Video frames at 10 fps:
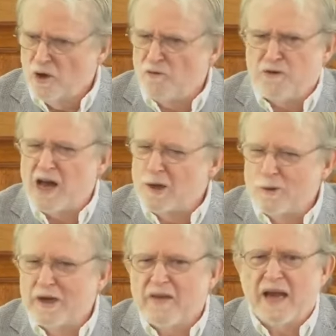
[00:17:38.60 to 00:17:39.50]
You all
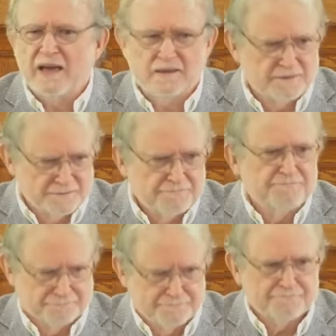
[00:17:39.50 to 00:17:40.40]
following that?
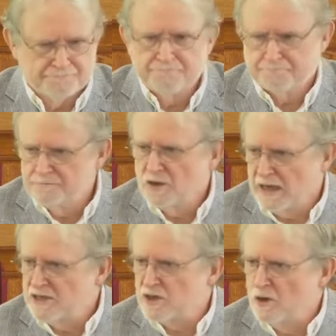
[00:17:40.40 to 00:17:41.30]

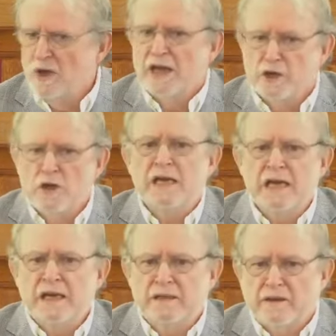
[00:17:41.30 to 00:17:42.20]
Okay, so you
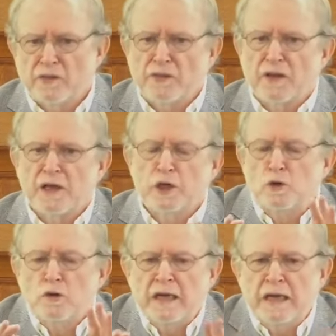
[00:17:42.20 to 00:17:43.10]

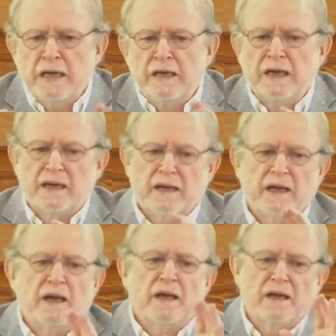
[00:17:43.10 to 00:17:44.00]
need
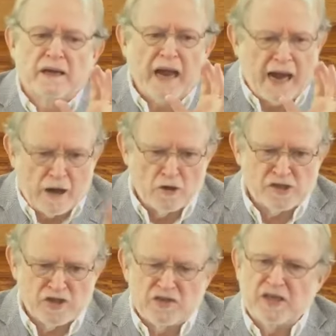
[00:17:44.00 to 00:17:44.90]

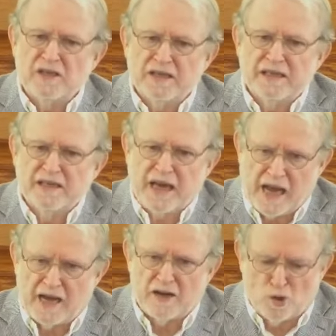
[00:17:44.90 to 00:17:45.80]
Aristotelian
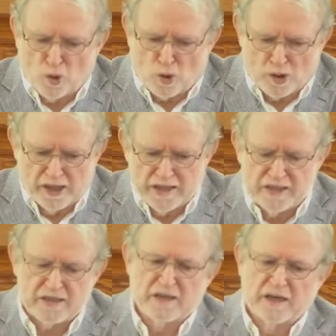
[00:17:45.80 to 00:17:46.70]

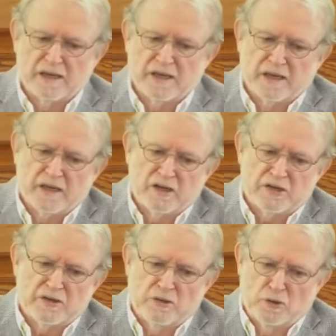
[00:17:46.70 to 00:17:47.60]
categories
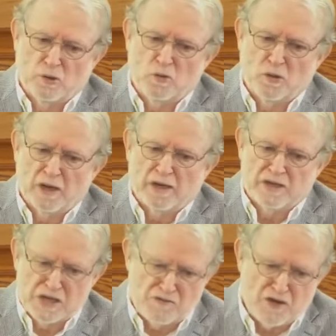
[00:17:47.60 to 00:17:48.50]
to
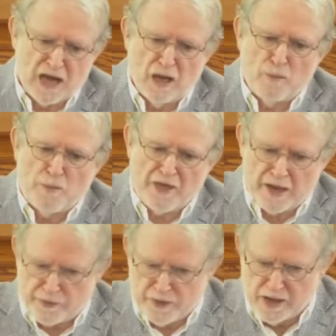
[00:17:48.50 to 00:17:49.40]
develop
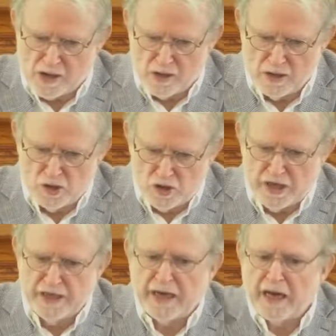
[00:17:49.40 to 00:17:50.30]
that
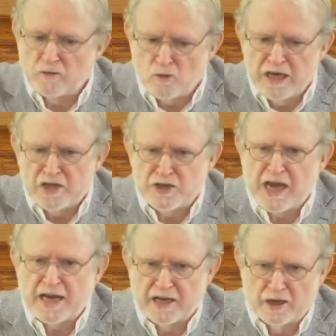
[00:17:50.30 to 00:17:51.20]
theology and reach
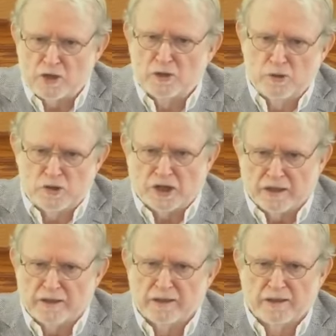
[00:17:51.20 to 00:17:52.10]
that
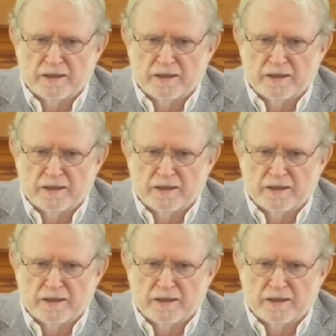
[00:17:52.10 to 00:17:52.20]
conclusion,